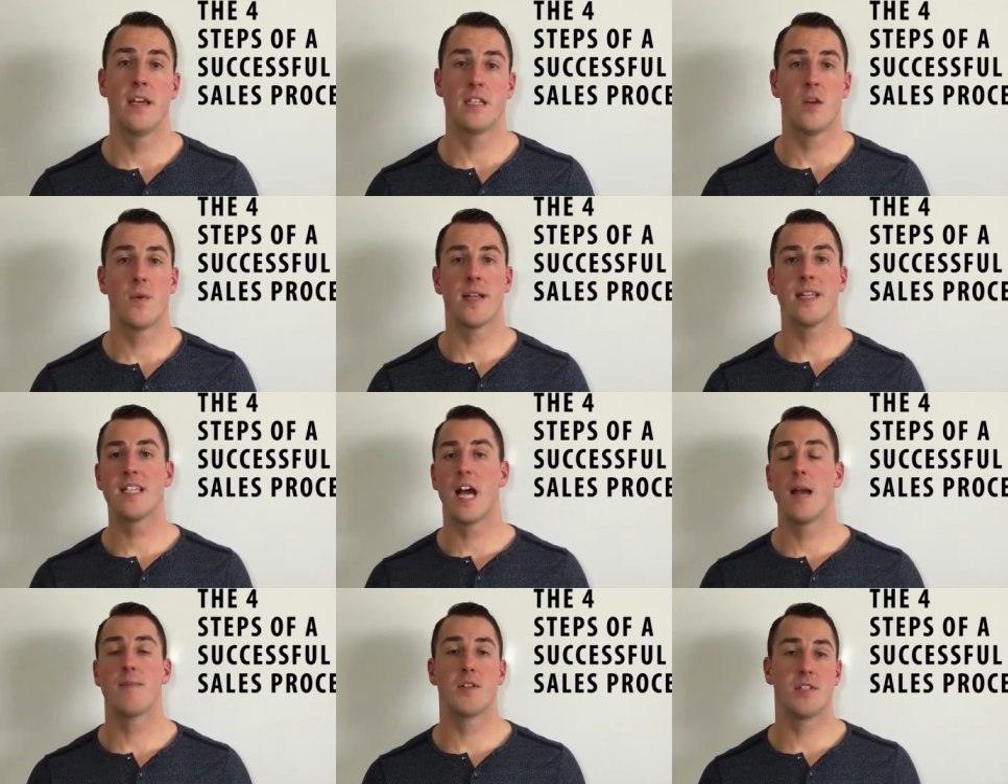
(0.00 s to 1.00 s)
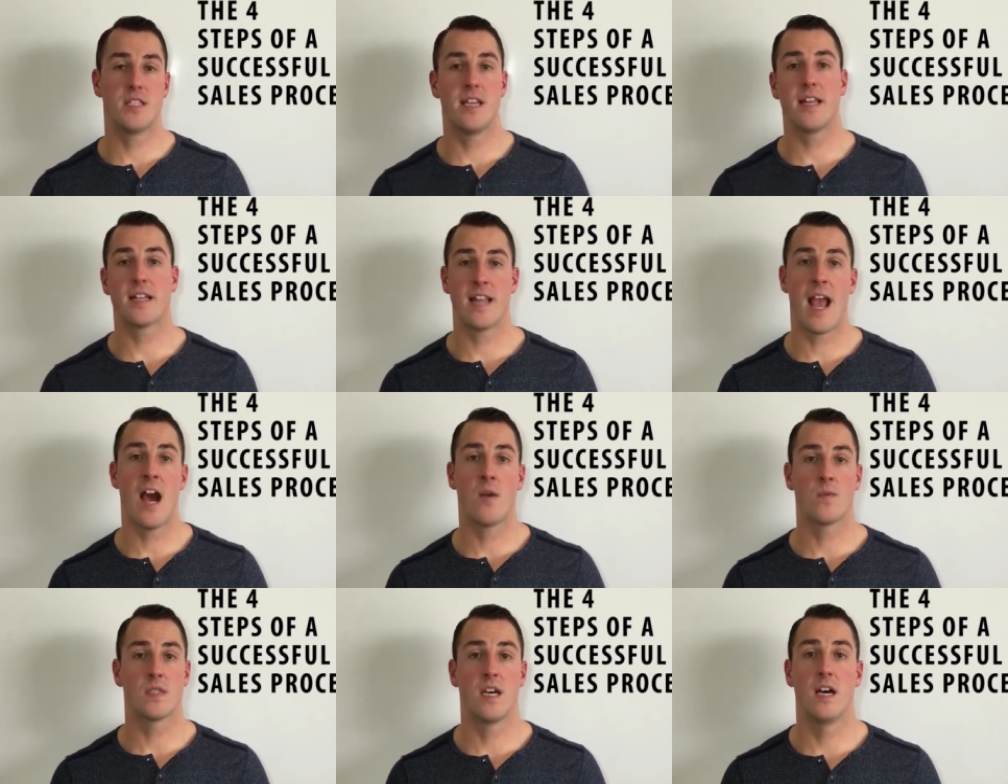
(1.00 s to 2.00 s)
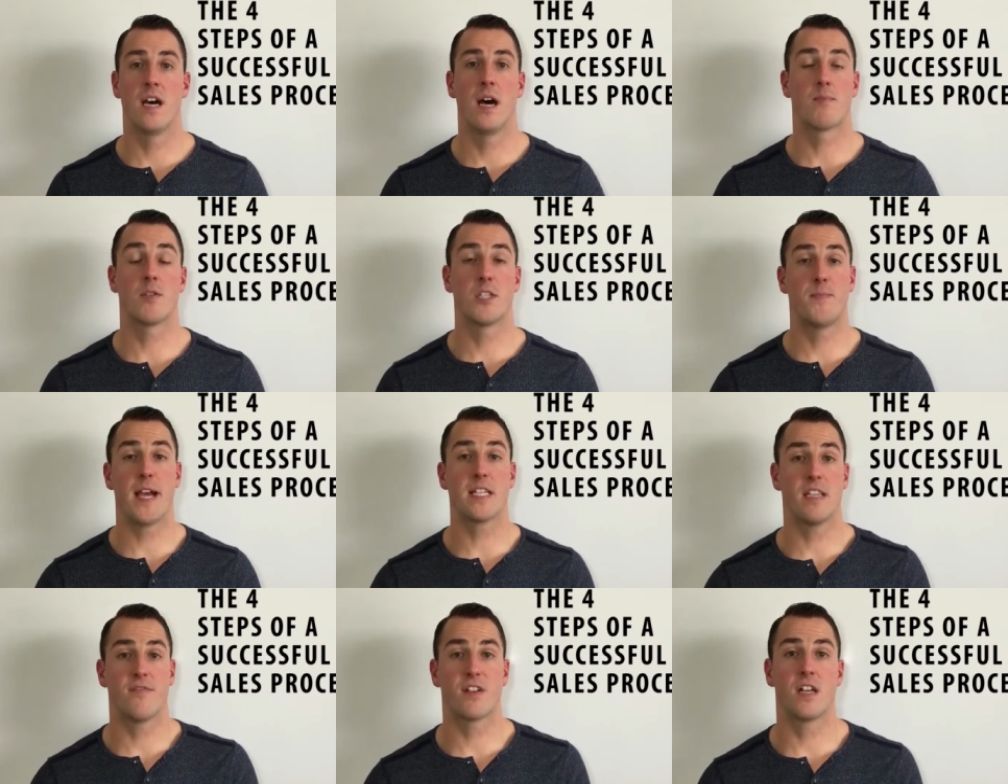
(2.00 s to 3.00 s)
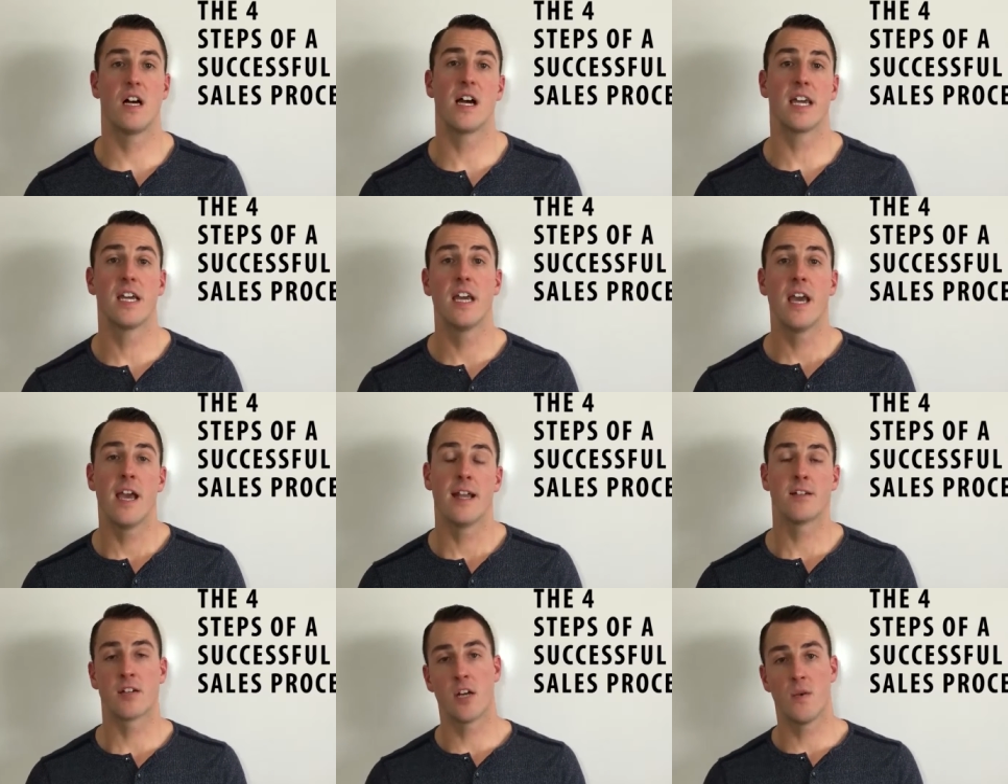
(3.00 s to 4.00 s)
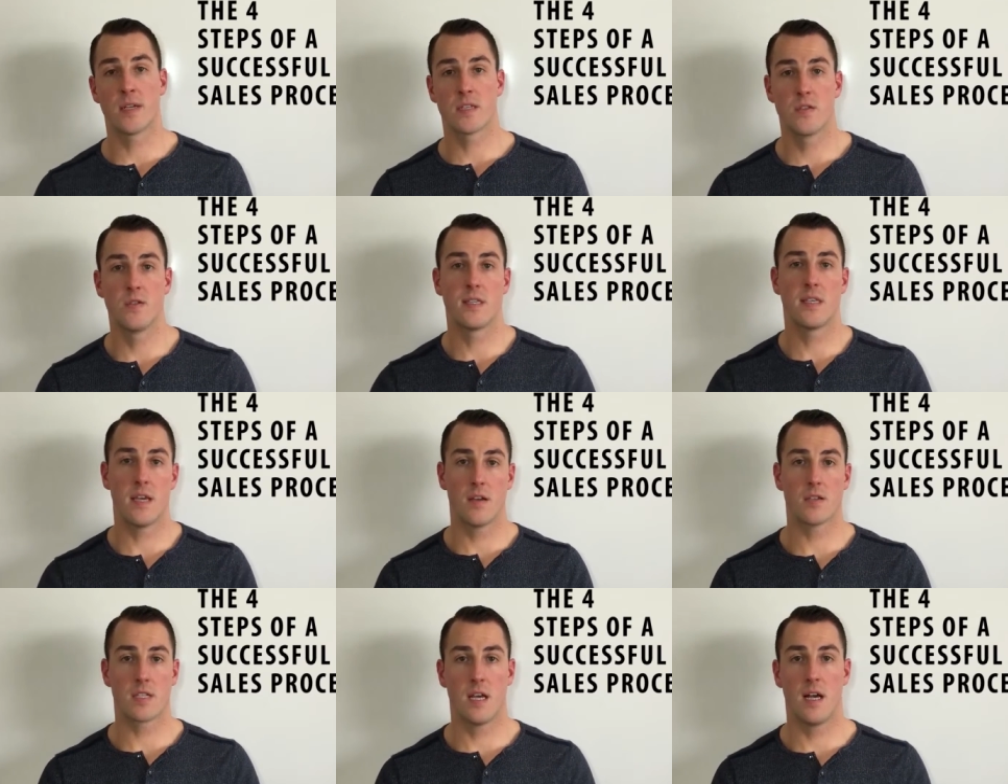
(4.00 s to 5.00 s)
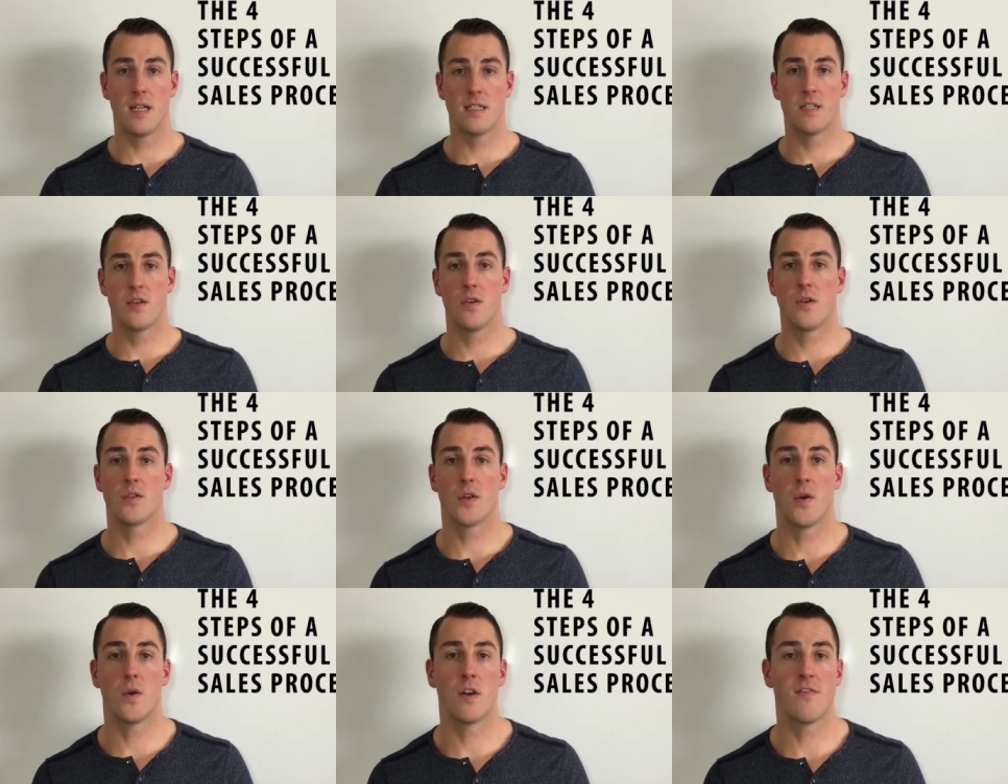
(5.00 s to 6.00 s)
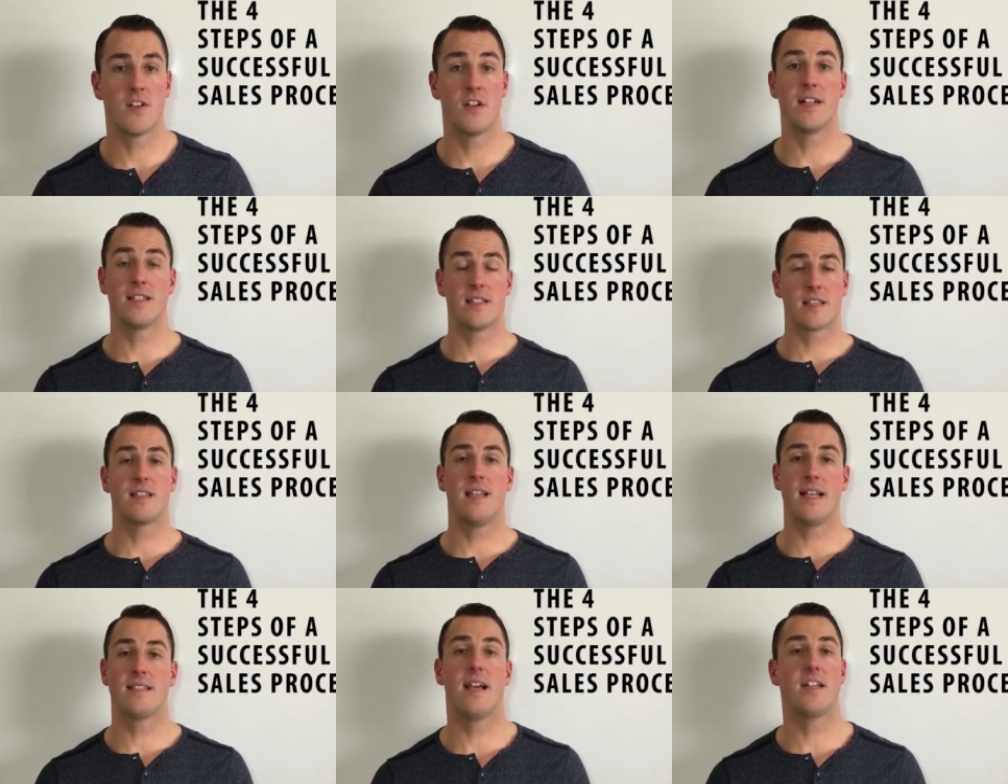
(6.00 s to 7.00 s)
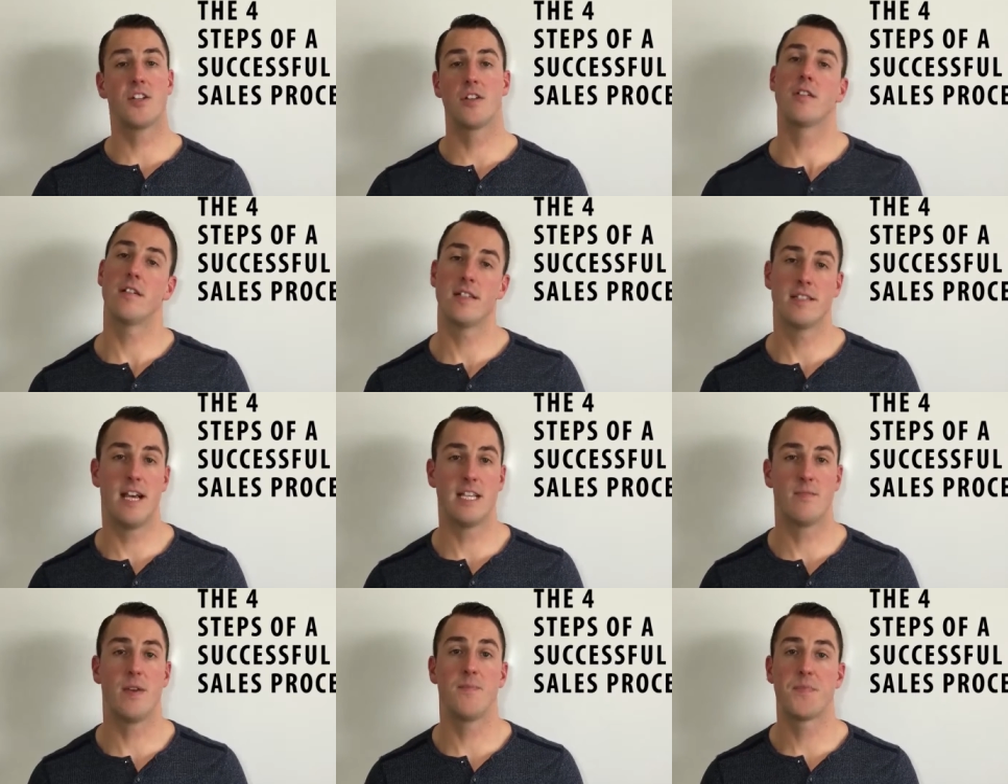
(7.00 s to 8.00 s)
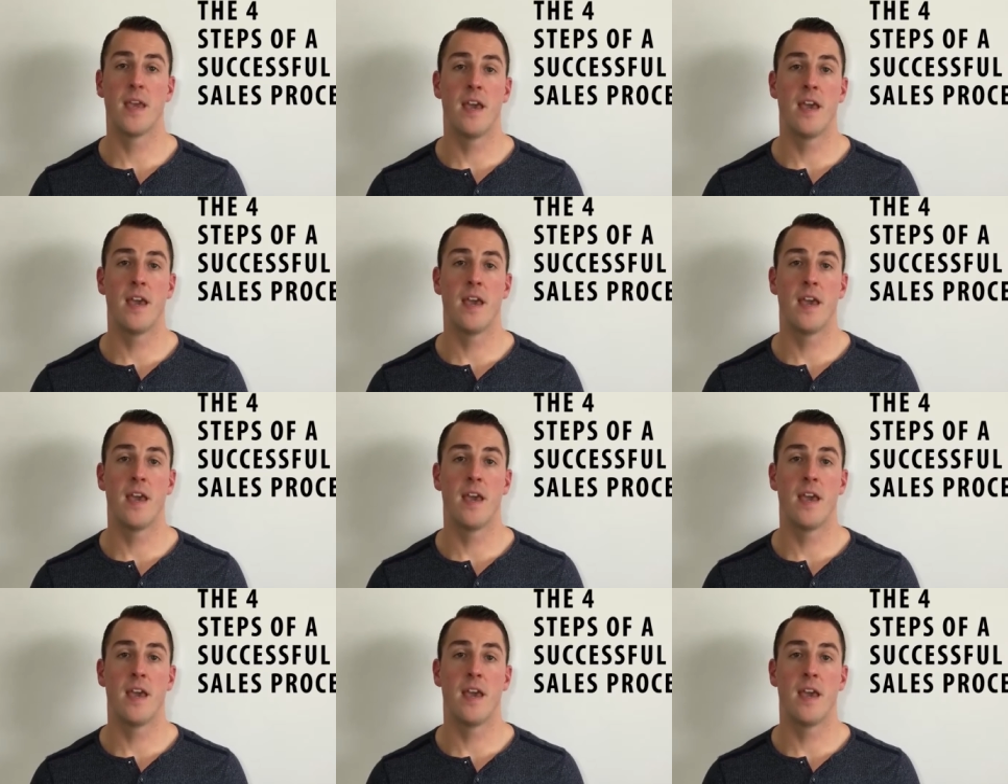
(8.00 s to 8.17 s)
So anytime you're sitting down with a prospective client and you're going through a sales consult, or if you're in a success session or an assessment,